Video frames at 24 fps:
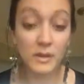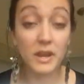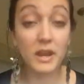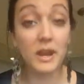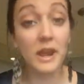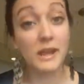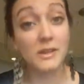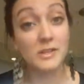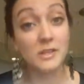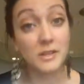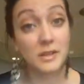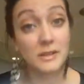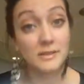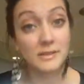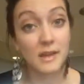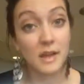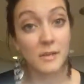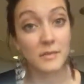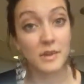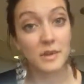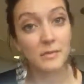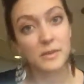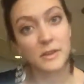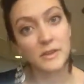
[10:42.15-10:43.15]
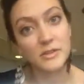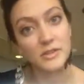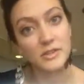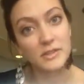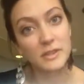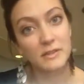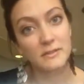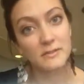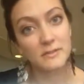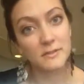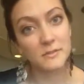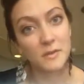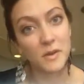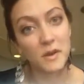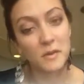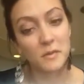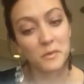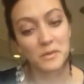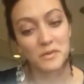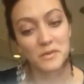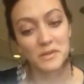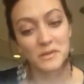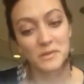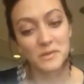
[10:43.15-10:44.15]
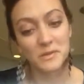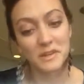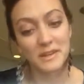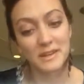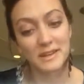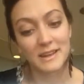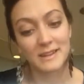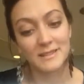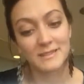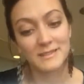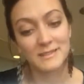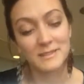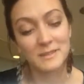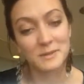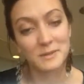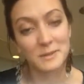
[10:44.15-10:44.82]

but it actually does come in a peach scent as well, which is really nice.